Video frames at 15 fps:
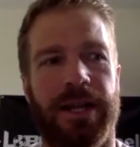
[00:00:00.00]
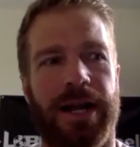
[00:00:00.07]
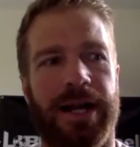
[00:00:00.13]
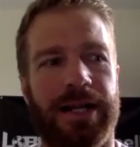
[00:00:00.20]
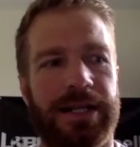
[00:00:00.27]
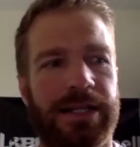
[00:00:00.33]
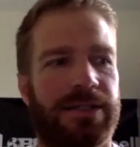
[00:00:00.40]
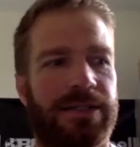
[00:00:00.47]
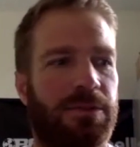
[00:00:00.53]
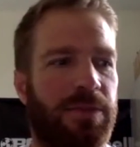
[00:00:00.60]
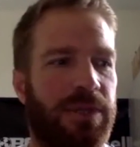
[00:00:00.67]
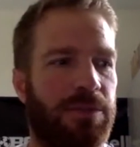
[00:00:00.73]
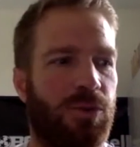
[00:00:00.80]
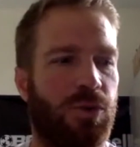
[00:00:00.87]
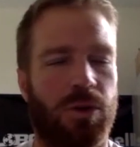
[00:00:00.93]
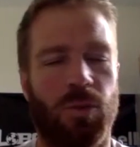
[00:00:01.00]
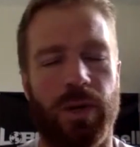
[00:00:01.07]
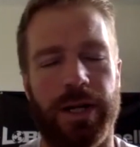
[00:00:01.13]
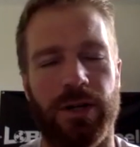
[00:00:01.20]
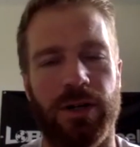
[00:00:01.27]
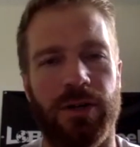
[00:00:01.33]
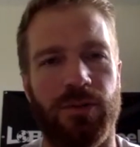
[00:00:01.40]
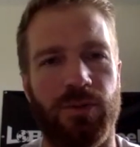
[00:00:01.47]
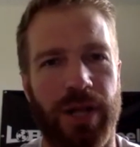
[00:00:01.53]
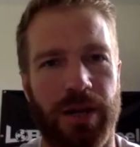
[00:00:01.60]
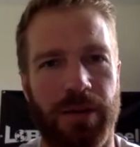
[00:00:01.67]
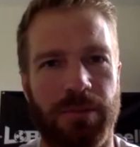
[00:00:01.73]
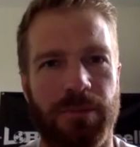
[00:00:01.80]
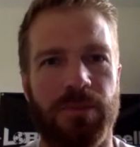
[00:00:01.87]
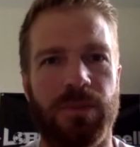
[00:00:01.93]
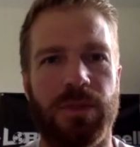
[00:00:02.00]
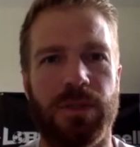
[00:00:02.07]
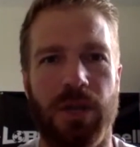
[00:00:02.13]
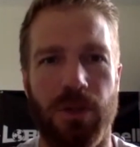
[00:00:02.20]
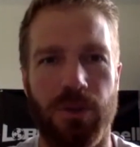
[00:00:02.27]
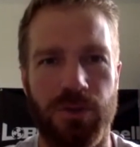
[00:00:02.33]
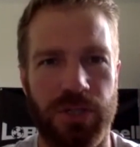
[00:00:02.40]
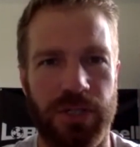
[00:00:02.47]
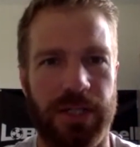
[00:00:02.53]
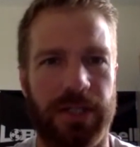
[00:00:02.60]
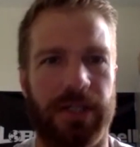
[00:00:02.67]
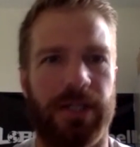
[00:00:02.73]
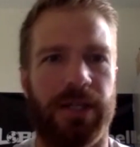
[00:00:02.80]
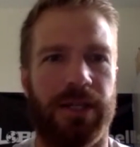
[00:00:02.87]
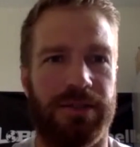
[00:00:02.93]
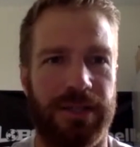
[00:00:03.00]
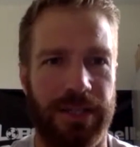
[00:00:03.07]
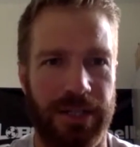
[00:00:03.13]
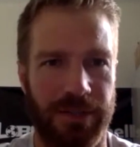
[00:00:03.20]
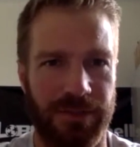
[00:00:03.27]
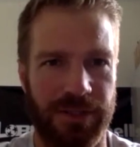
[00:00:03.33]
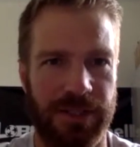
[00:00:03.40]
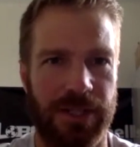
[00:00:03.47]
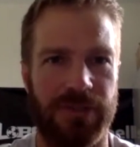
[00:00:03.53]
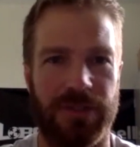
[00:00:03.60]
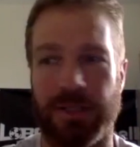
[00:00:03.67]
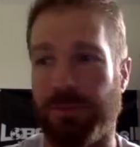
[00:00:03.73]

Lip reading: I need to be more aware of when I'm coaching at the end of a session.